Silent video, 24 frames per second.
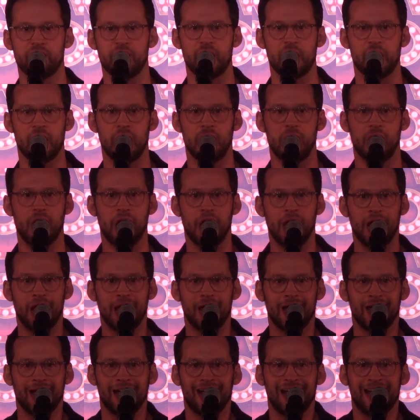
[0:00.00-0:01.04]
it.
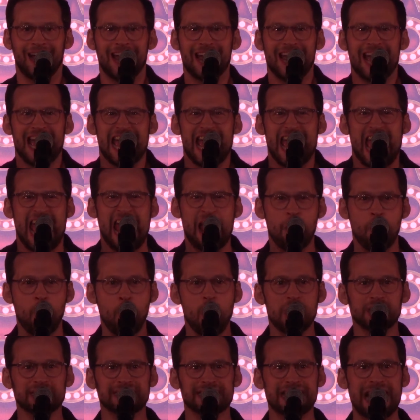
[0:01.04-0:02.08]
Two. And
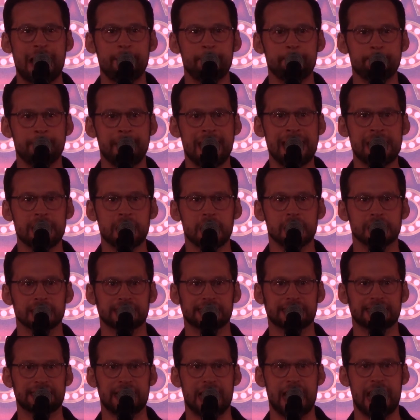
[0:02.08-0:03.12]
what's that man gonna
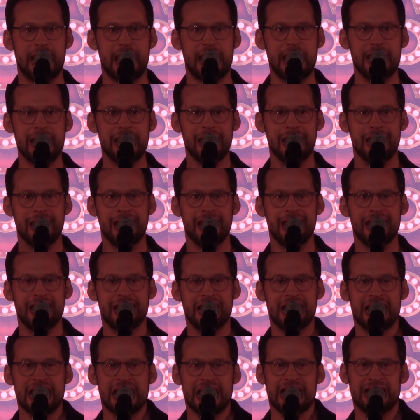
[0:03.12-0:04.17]
say?
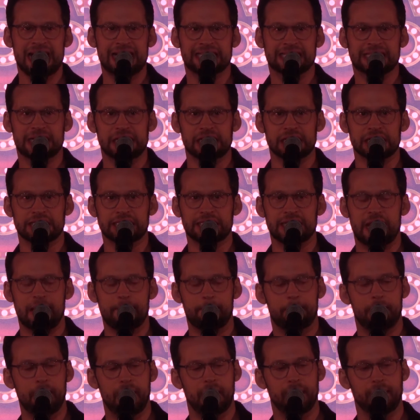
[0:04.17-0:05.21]
Nine. He's gonna say,
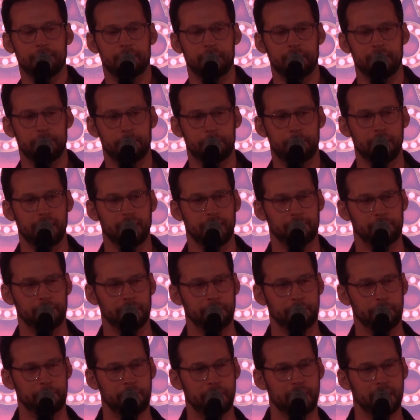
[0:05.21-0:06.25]
baby,
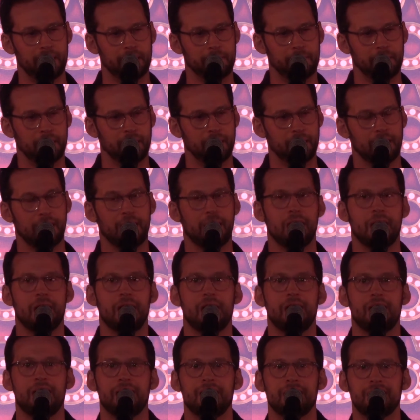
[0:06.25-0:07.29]
baby, baby.
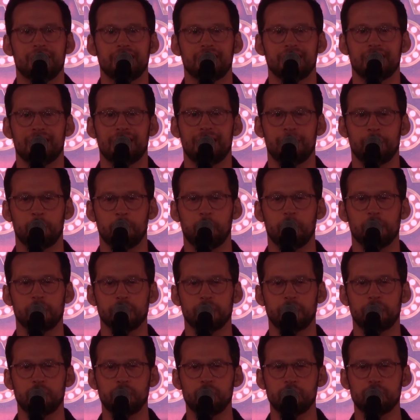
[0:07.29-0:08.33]
Seven. And what
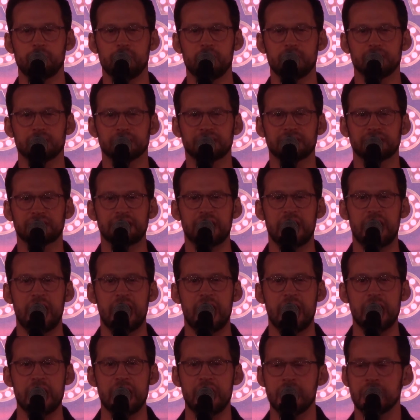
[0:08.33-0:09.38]
are you gonna
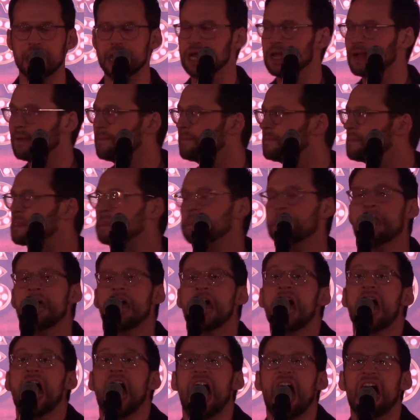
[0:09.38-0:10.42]
say?
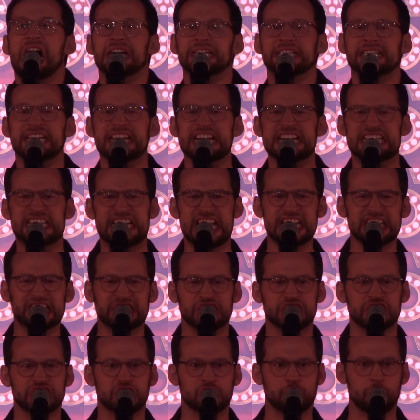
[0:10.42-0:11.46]
Zero. I'll say, get
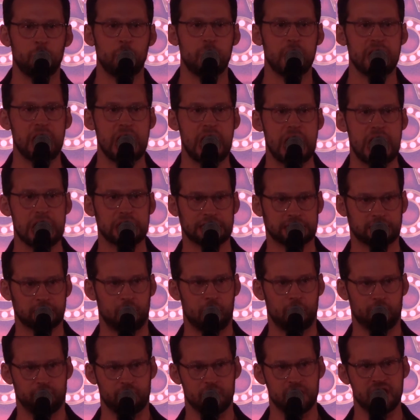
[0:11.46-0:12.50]
your sweet ass
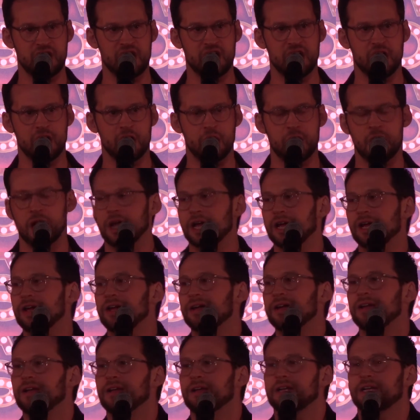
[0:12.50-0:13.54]
over here.
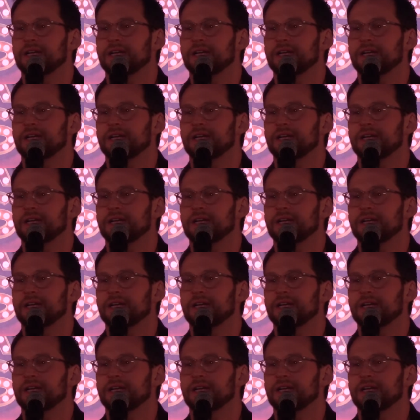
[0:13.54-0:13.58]
Four.